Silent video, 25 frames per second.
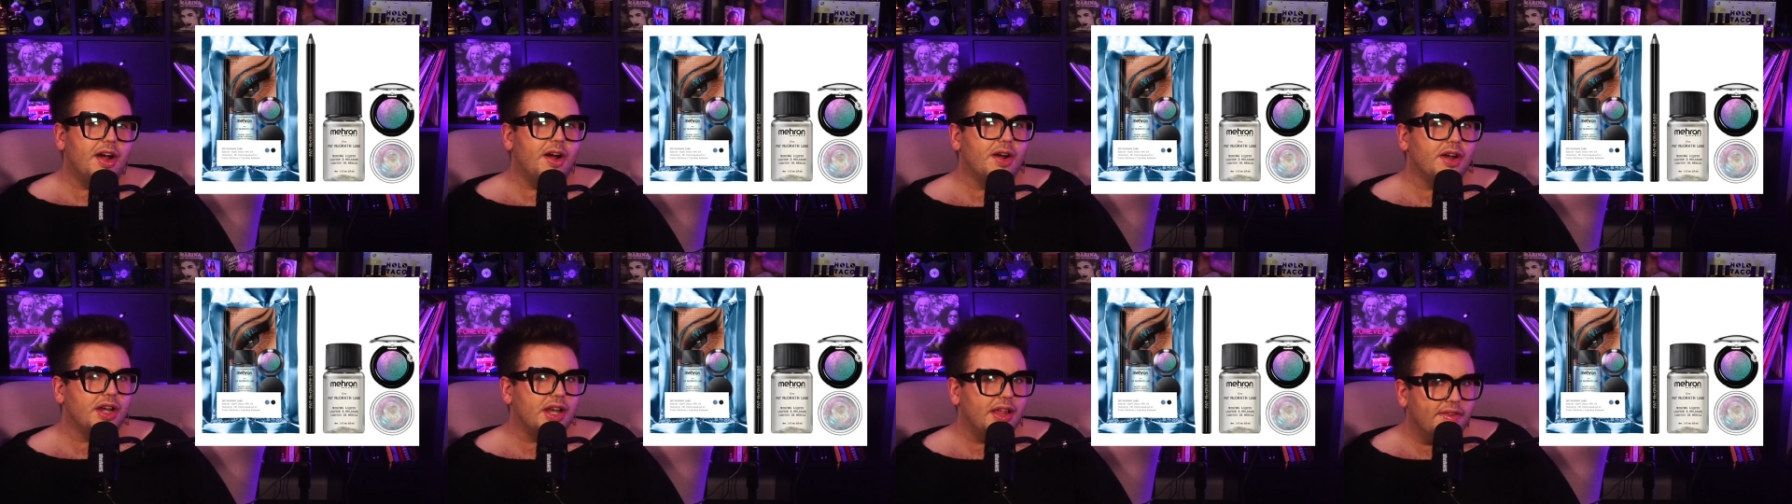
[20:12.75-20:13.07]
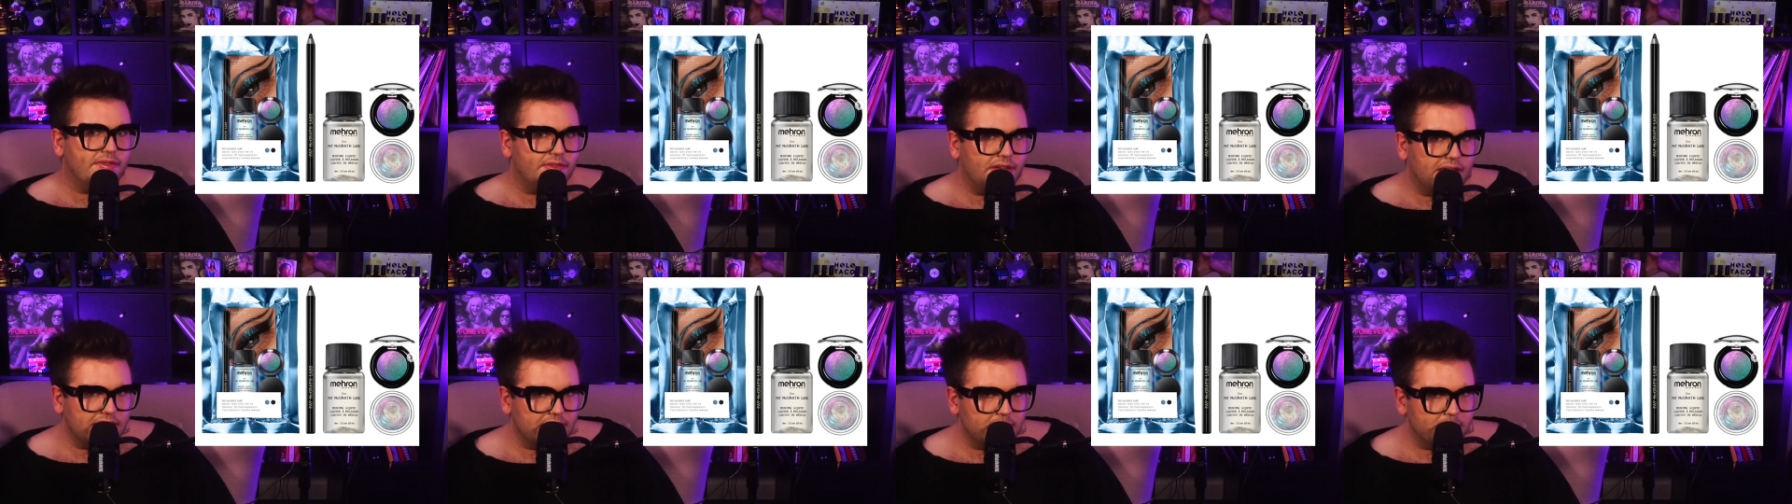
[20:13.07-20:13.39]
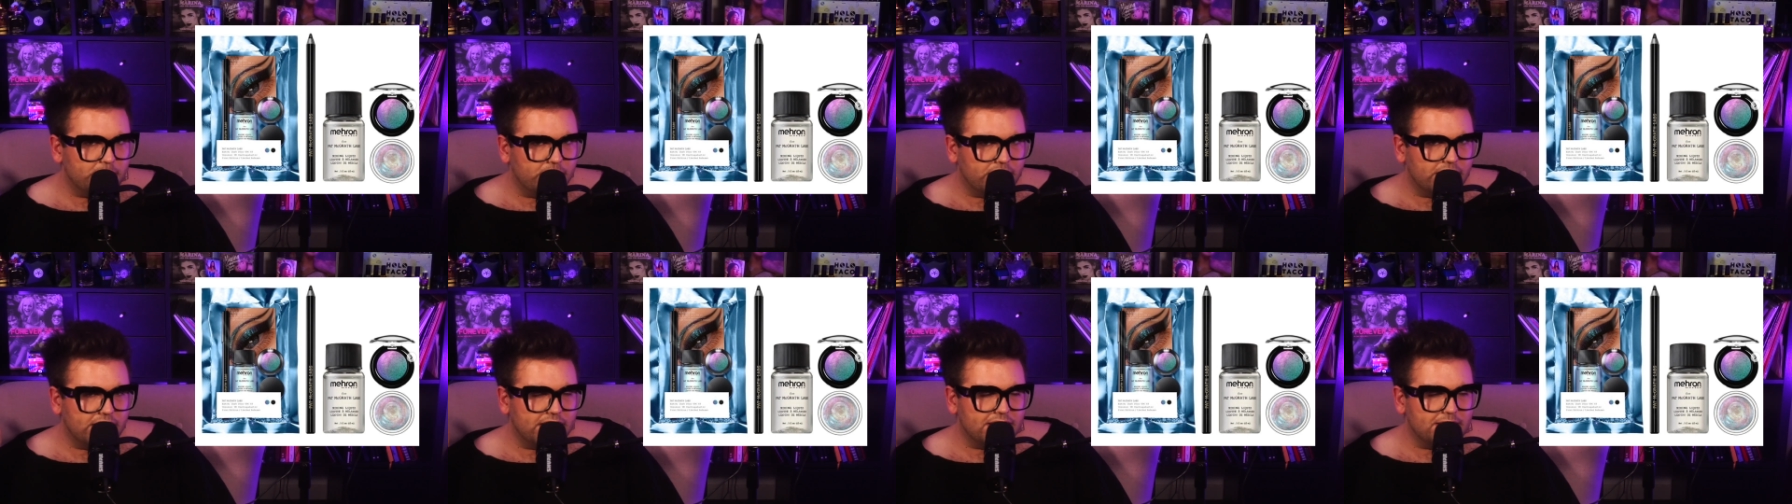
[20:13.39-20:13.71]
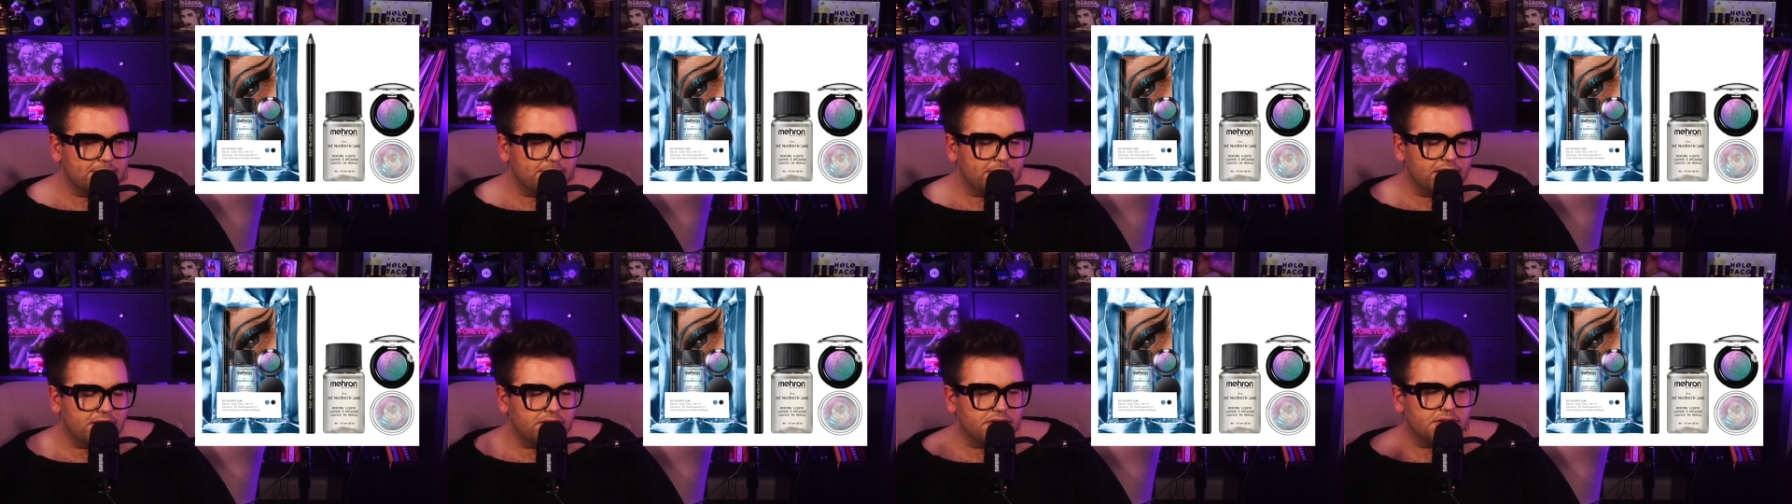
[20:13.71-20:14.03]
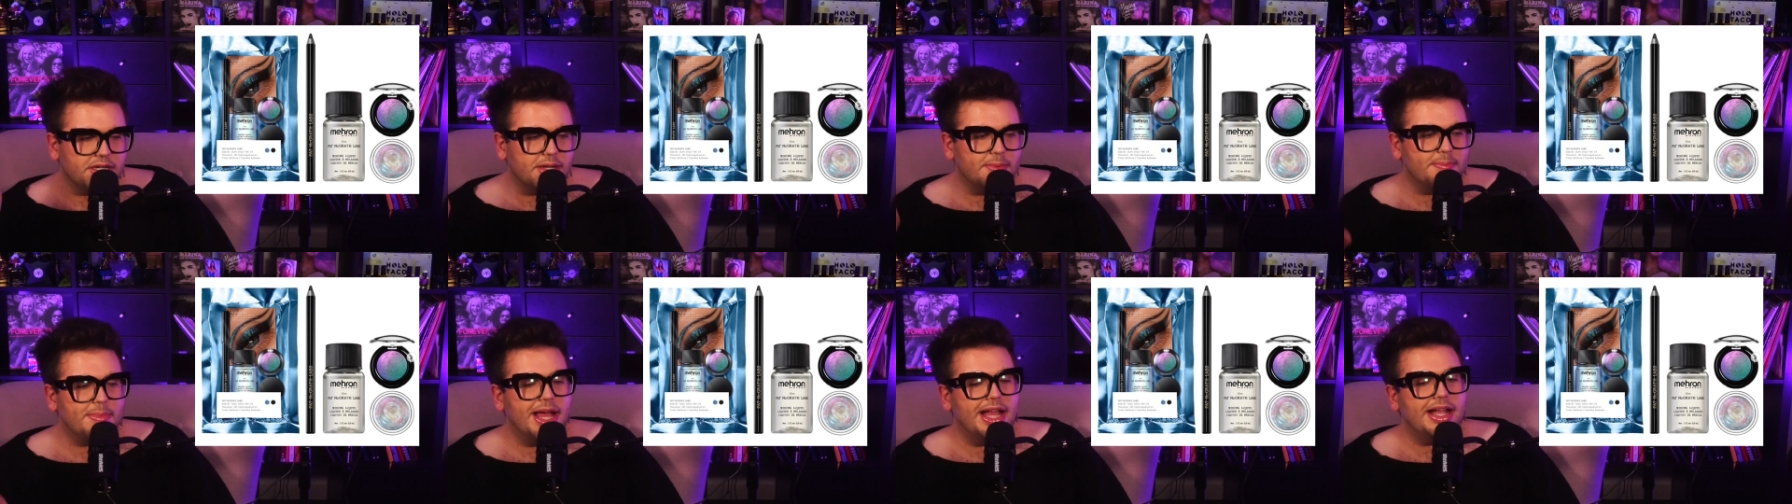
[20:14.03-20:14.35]
aren't available in the
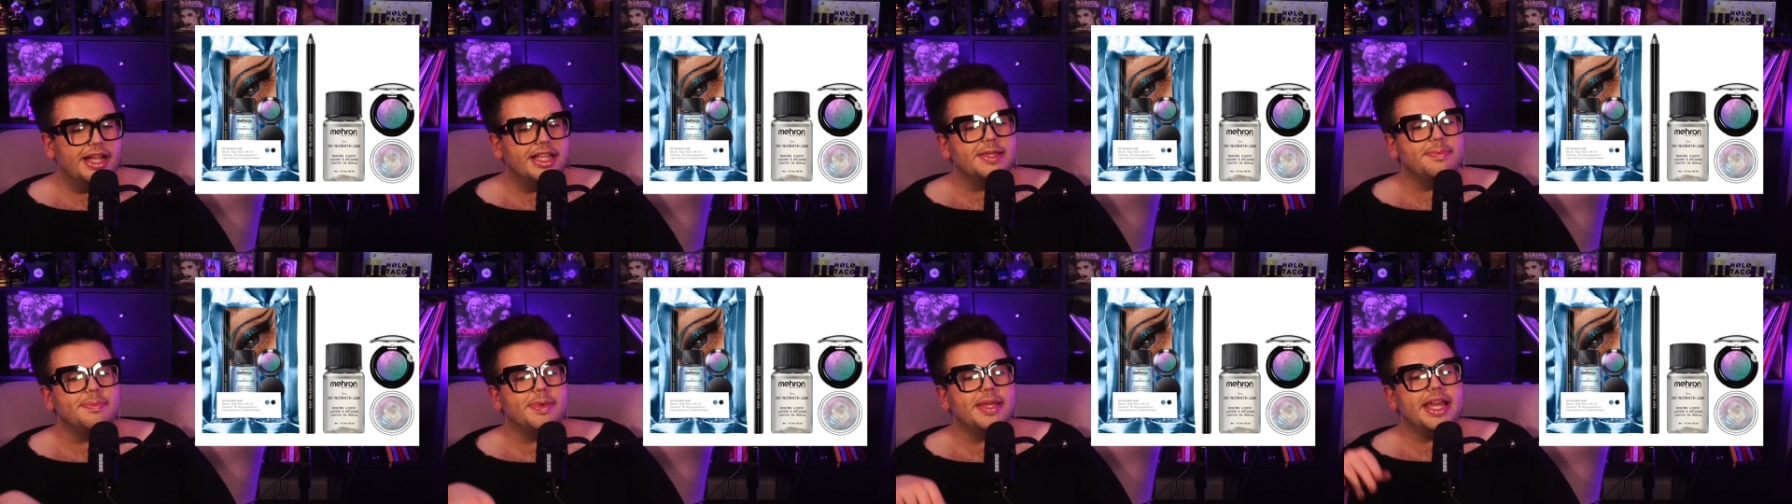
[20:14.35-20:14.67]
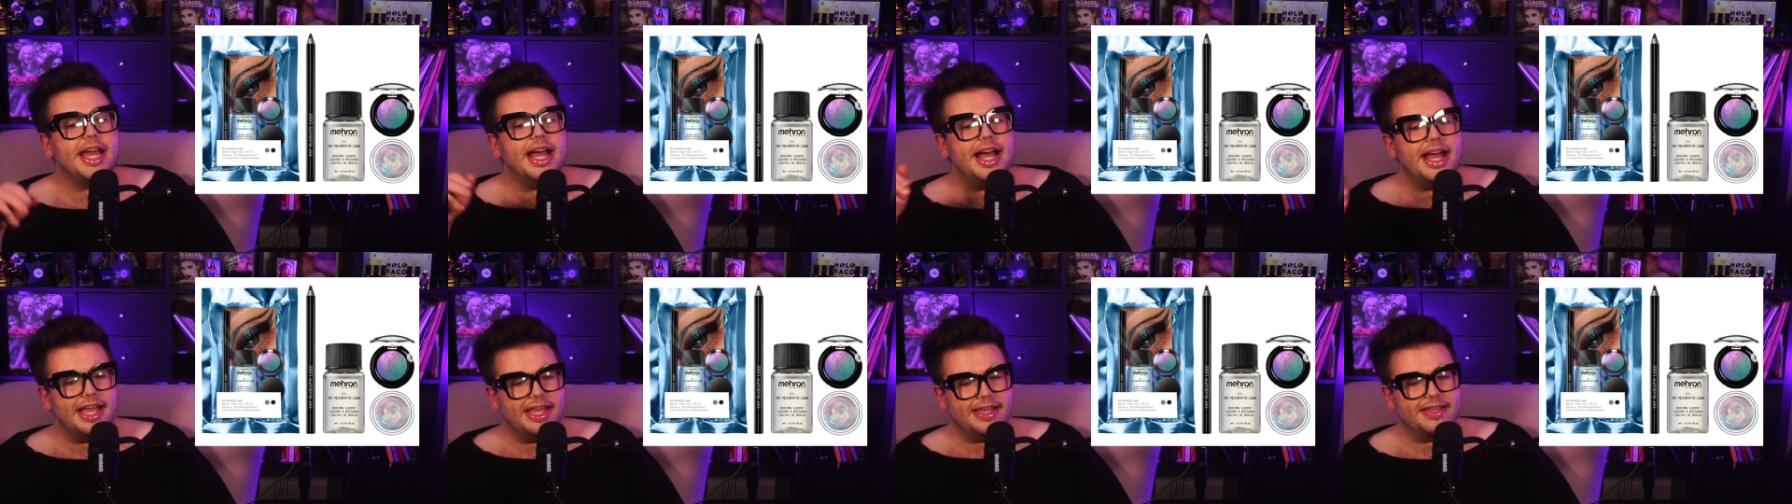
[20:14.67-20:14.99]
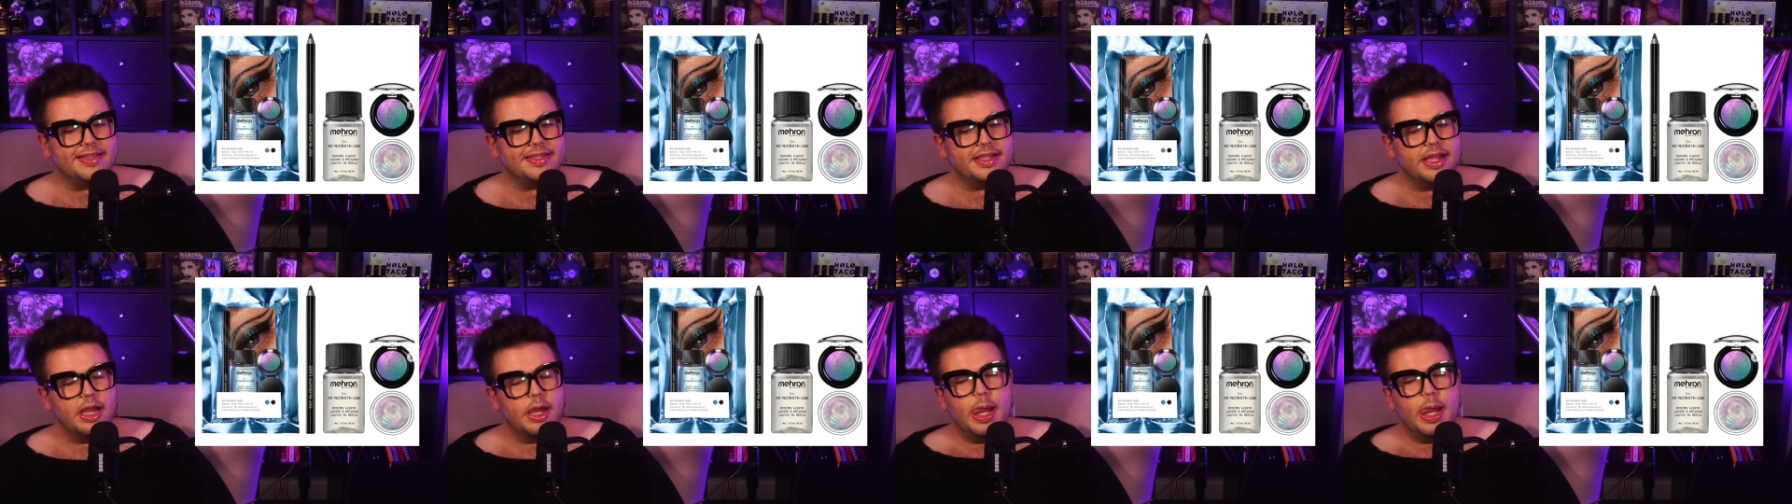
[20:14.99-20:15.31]
mothership palettes because